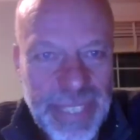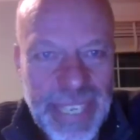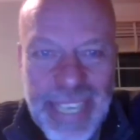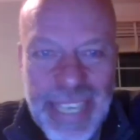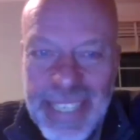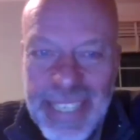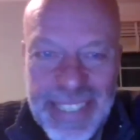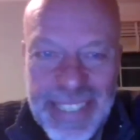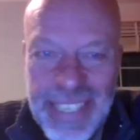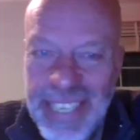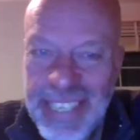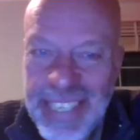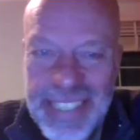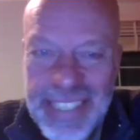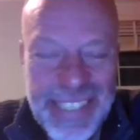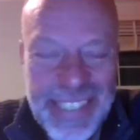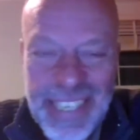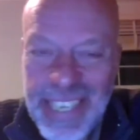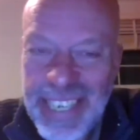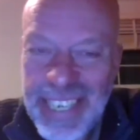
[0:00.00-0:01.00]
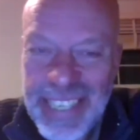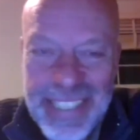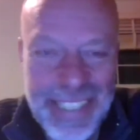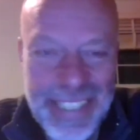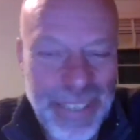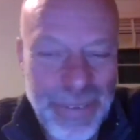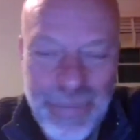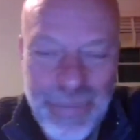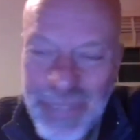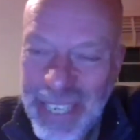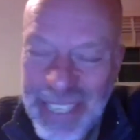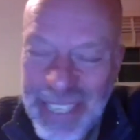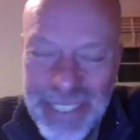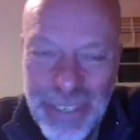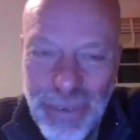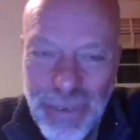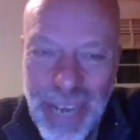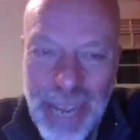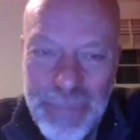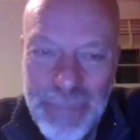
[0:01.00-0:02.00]
It's
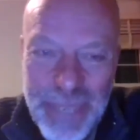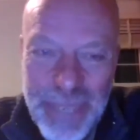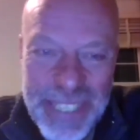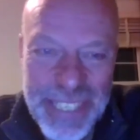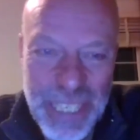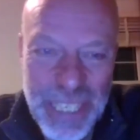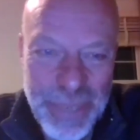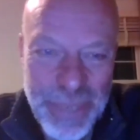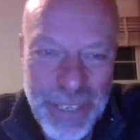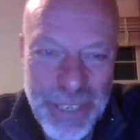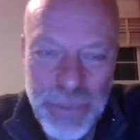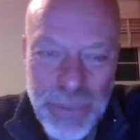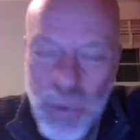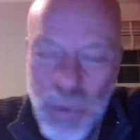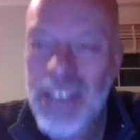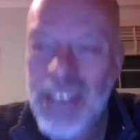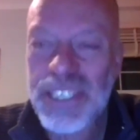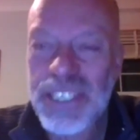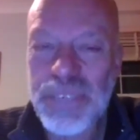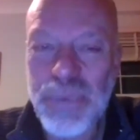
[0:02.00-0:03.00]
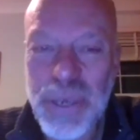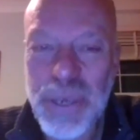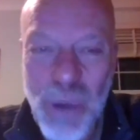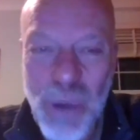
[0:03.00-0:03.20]
a right business, because whilst we